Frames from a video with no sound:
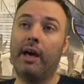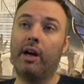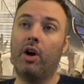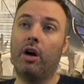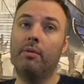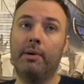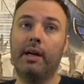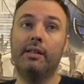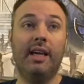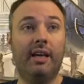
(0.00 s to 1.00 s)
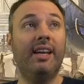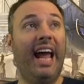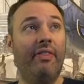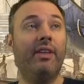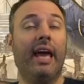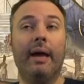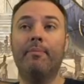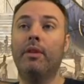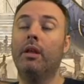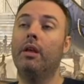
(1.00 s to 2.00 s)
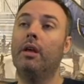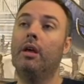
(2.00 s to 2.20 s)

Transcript: kind of card because it can end the game.